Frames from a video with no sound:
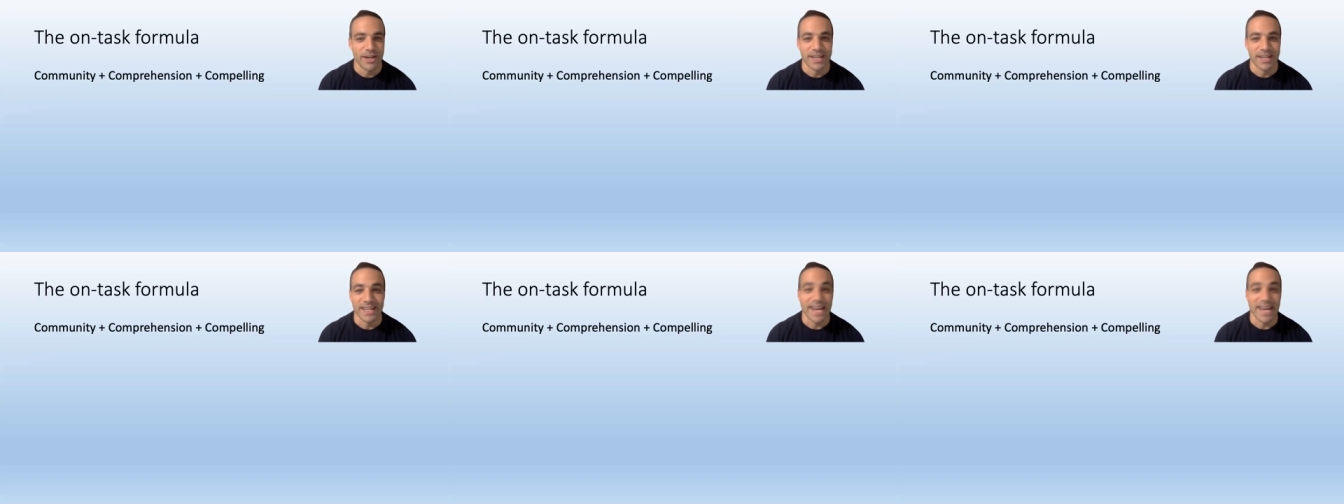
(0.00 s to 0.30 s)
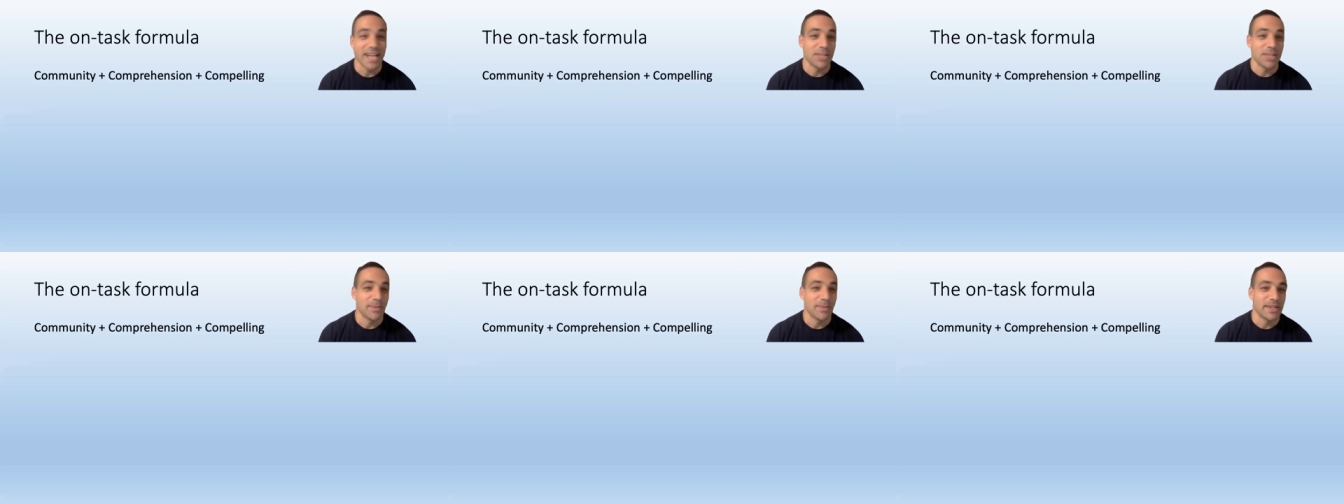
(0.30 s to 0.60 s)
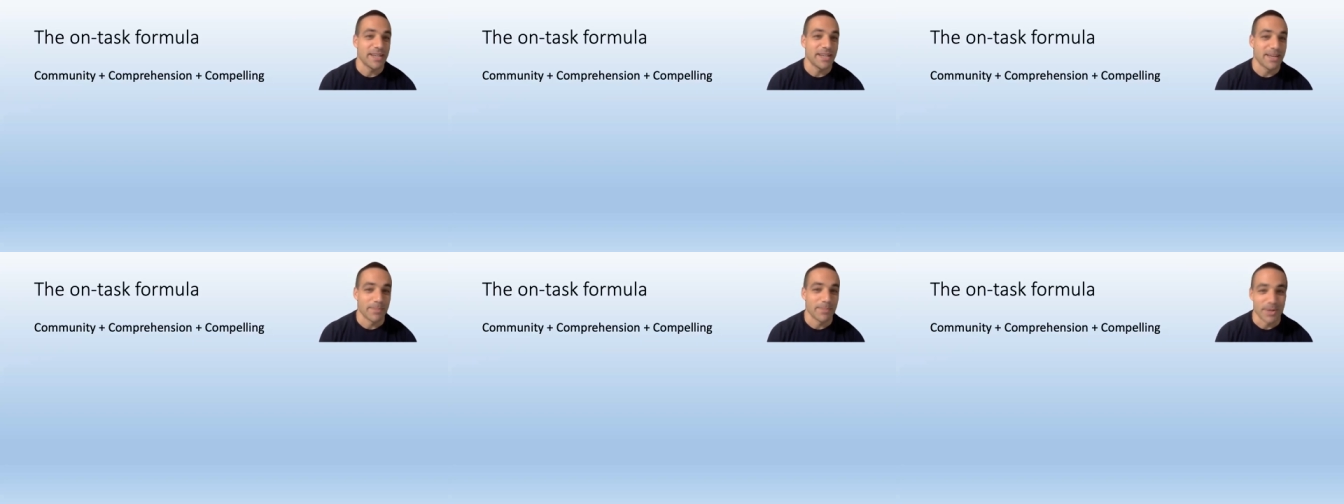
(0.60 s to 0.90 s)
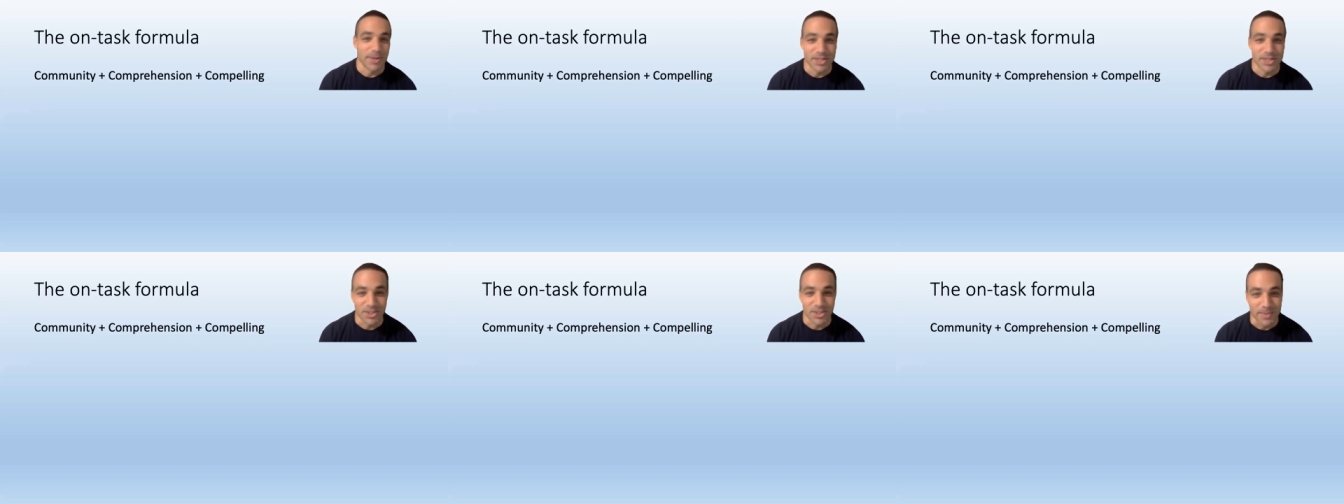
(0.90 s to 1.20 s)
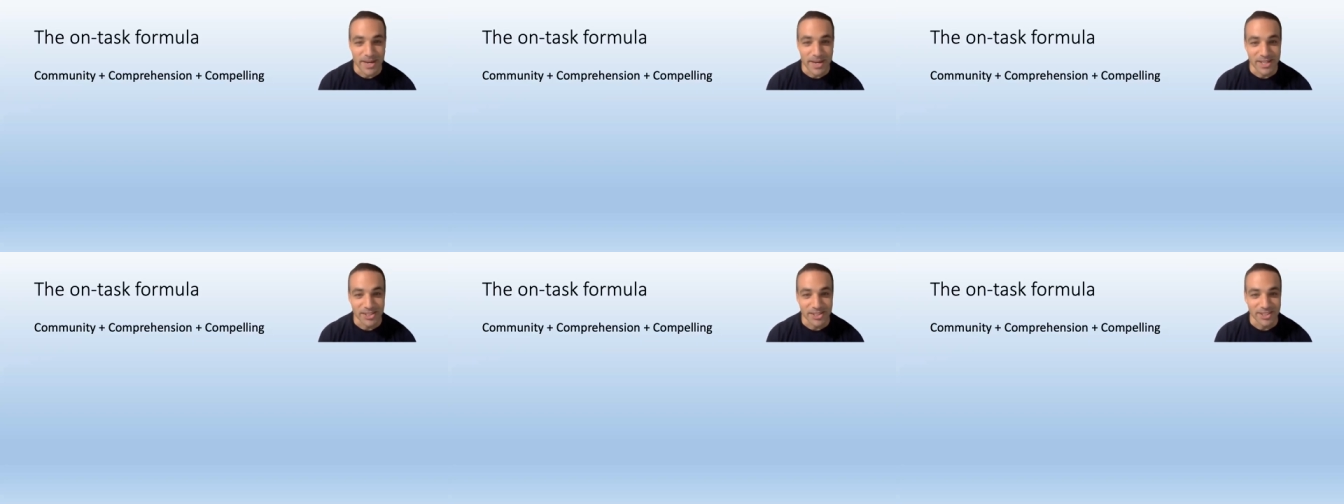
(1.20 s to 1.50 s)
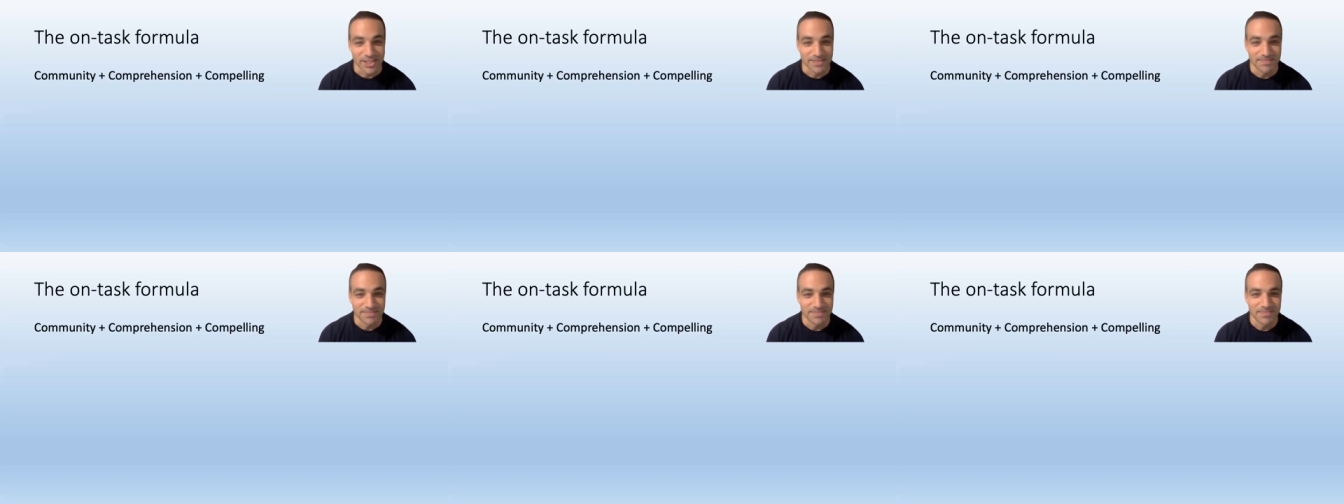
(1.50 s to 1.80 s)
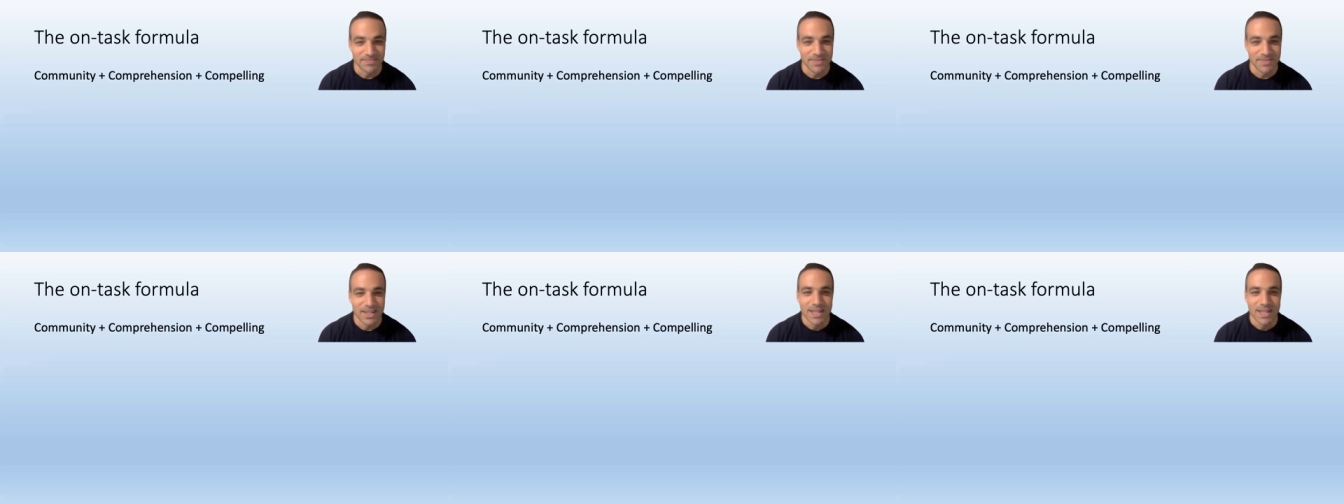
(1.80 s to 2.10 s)
engagement and participation.
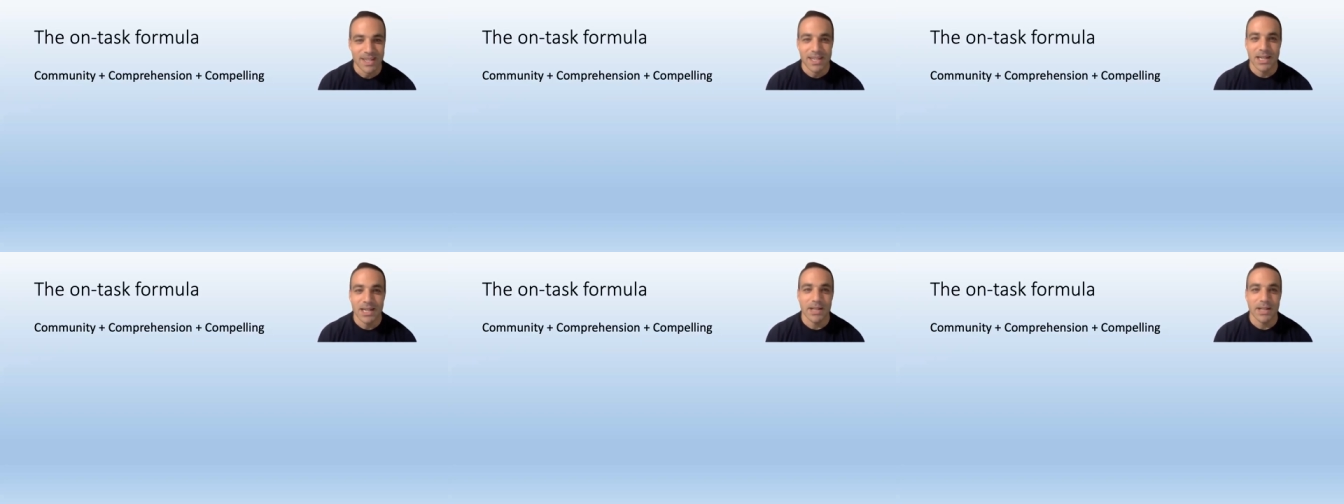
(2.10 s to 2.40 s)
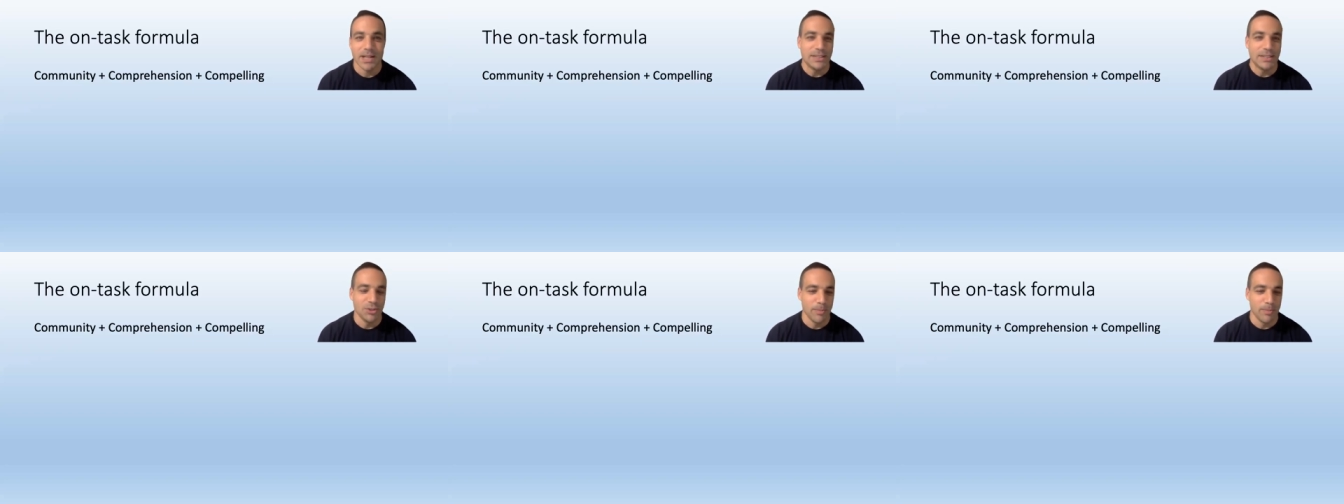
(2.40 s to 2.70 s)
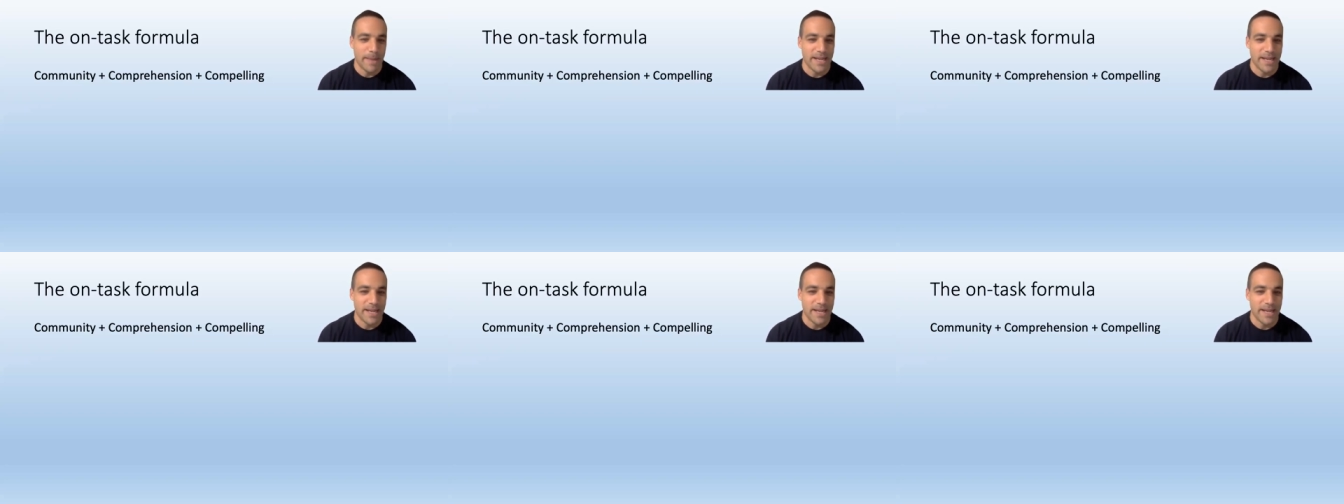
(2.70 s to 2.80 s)
Classroom